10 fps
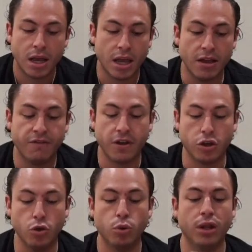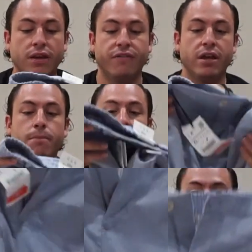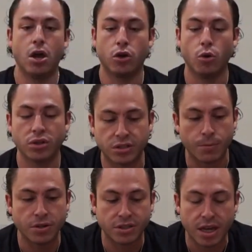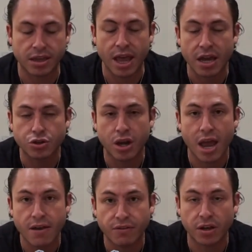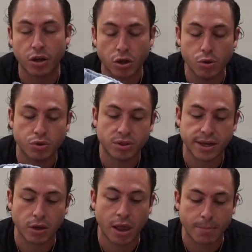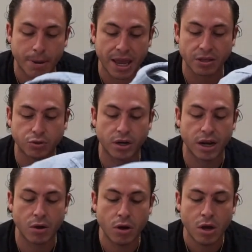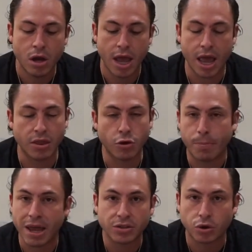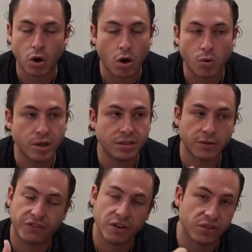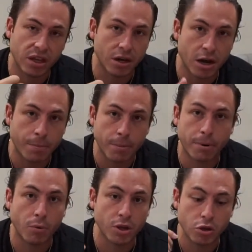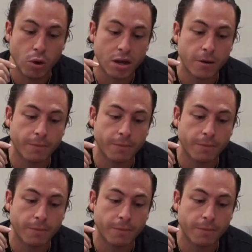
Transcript: if you live in Michigan, go to Somerset. They actually have like a huge sale on pants right now, and their pants are always $50 and up. But when you end